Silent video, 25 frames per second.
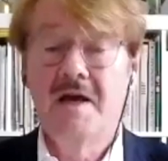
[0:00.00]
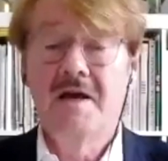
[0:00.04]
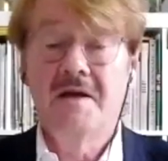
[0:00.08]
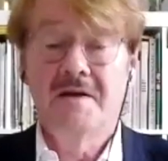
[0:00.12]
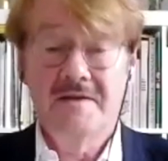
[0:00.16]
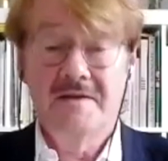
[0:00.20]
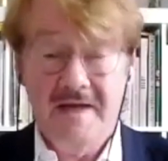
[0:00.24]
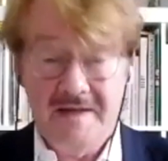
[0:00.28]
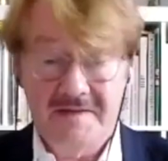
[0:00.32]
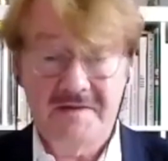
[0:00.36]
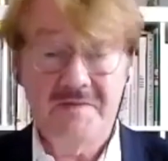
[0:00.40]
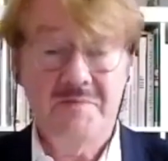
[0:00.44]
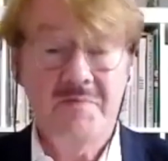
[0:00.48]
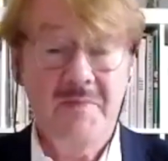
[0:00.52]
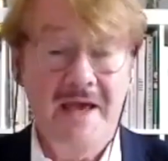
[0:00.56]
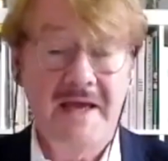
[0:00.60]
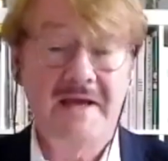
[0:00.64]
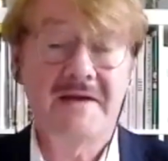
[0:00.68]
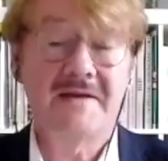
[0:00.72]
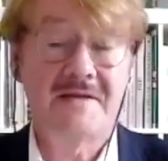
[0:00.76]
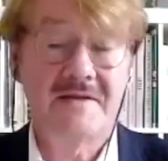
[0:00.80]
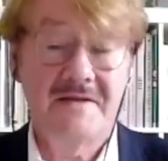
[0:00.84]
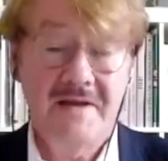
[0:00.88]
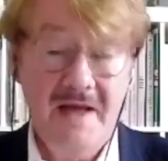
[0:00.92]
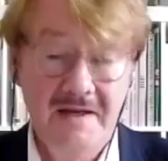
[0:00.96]
does make
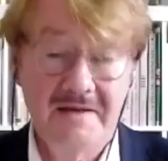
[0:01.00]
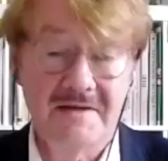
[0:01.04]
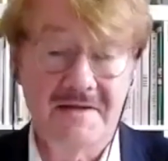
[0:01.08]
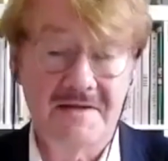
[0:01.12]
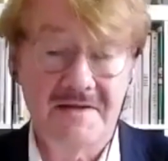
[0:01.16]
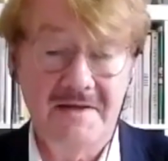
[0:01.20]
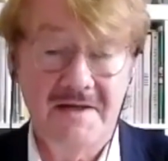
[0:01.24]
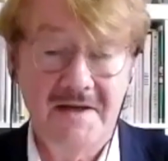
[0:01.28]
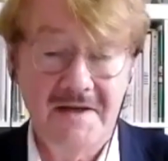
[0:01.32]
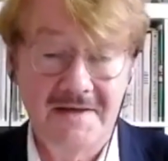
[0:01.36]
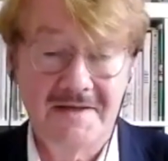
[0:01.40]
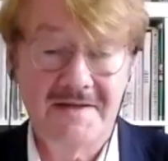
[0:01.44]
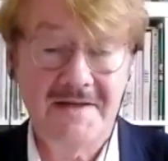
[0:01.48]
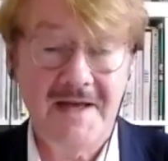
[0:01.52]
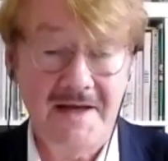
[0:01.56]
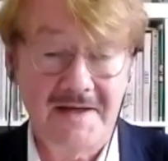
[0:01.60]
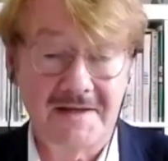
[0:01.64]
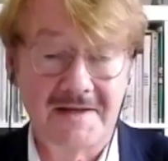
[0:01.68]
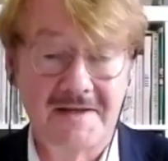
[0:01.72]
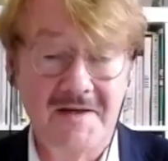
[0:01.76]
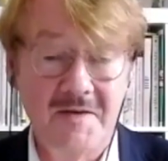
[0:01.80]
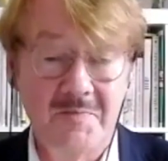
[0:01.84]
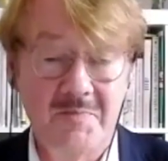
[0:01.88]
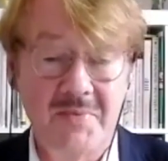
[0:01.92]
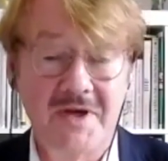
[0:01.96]
sense,
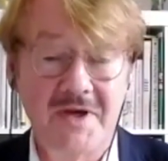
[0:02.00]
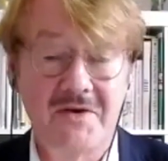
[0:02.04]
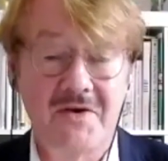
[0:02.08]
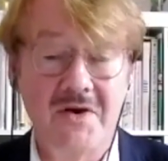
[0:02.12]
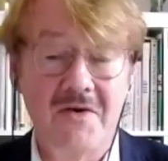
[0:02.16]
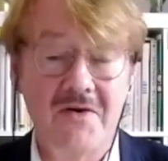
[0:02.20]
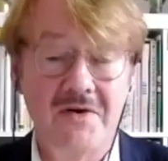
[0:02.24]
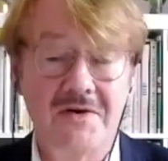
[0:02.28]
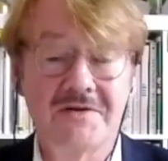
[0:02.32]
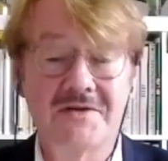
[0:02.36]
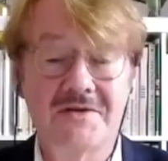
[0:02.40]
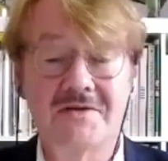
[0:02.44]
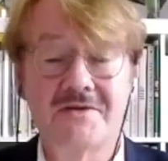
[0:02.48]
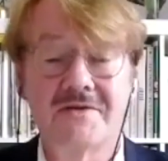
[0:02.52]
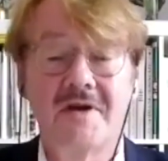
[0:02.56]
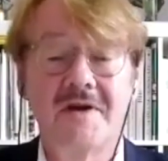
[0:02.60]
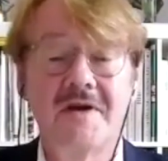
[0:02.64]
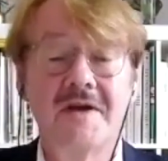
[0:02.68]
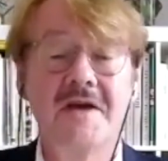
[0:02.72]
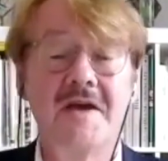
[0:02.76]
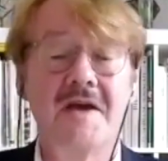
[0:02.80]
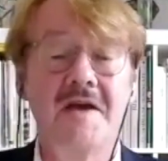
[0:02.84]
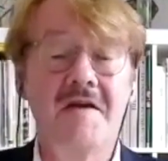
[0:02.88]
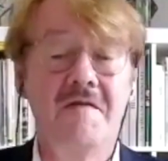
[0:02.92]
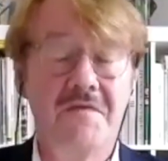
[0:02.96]
exactly, because
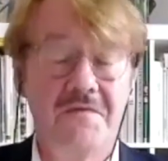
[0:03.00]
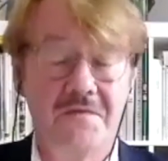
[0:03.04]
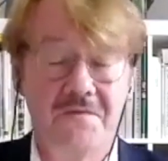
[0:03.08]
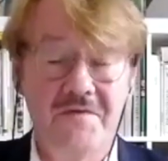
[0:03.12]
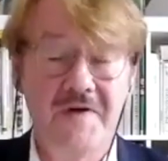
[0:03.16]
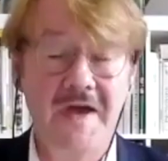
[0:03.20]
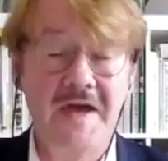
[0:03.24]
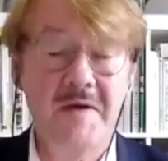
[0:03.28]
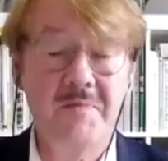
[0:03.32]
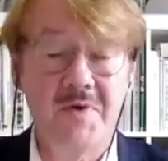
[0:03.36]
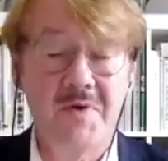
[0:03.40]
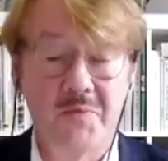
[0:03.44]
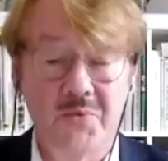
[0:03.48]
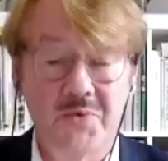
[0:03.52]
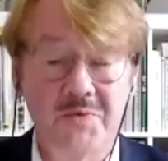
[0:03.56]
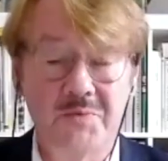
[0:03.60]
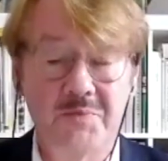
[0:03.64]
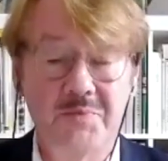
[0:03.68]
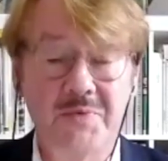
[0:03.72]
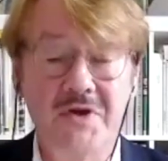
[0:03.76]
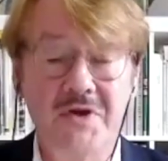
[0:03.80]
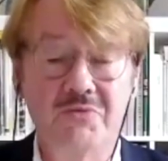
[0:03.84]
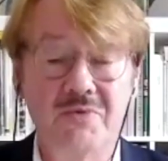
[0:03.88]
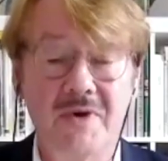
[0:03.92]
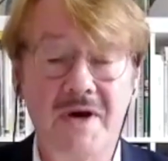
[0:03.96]
if Weber would
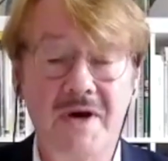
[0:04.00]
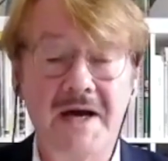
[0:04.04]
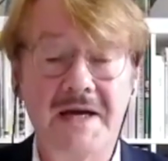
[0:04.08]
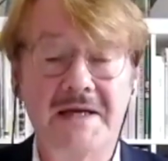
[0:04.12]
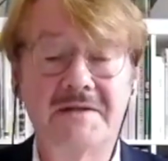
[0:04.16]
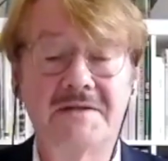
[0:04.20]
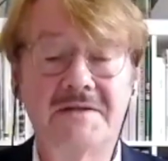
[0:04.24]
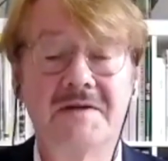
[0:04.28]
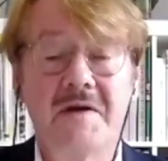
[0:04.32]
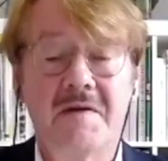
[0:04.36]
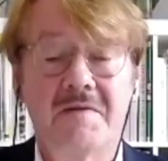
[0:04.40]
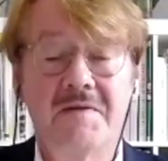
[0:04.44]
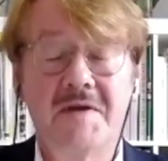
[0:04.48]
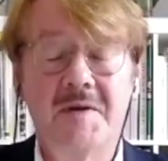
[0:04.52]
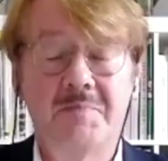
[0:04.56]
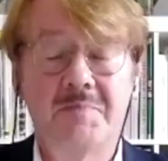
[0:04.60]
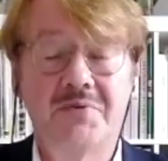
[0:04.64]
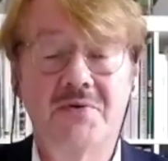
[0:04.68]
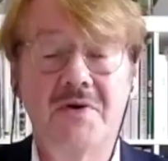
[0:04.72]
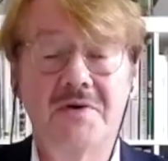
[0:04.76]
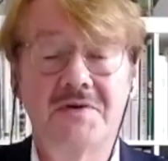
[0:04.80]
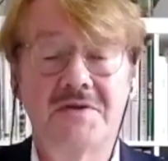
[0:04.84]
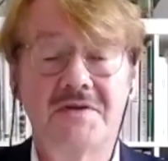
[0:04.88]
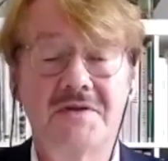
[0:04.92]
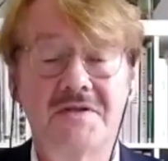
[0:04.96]
be right that
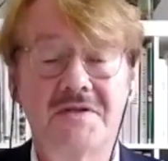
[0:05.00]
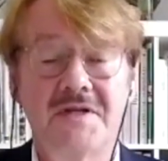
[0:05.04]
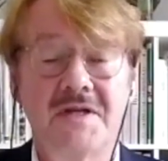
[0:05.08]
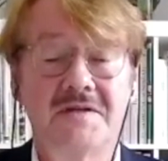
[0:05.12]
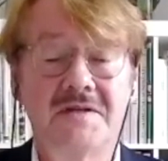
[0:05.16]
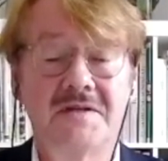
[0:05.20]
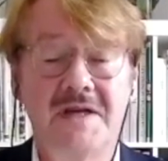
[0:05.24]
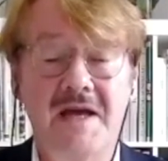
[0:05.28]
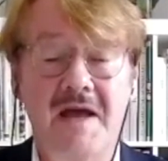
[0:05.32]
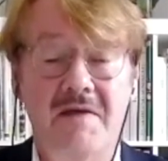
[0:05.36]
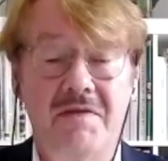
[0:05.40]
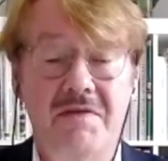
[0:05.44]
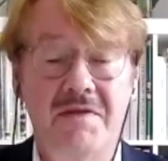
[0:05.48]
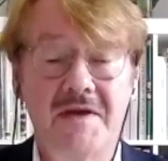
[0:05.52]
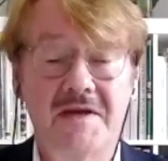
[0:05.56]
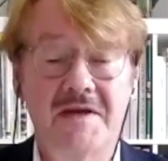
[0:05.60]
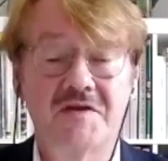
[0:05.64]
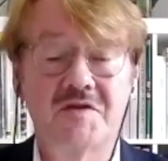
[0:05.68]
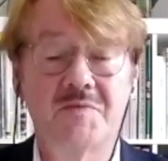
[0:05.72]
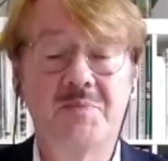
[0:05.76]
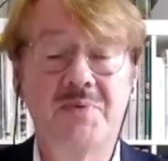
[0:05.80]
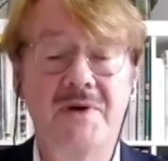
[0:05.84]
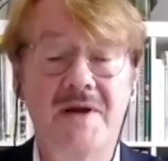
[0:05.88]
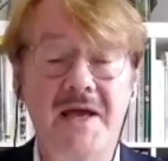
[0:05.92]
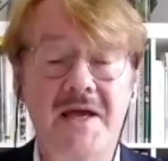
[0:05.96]
Protestant ethics
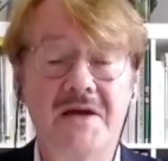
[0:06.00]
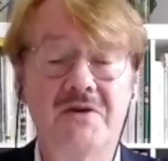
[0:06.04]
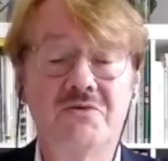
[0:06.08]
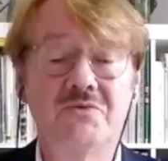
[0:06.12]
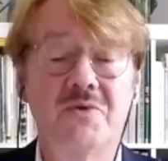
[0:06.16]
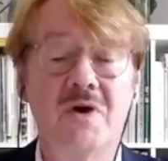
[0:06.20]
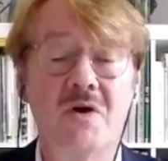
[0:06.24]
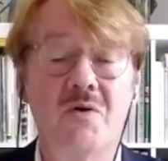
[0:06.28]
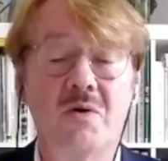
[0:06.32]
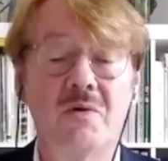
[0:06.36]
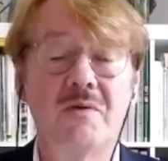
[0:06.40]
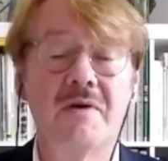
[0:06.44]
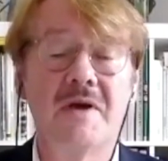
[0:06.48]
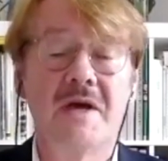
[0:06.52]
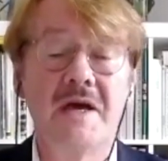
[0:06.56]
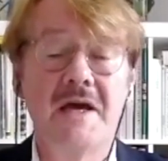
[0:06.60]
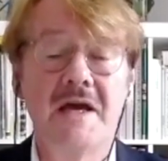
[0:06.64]
play a role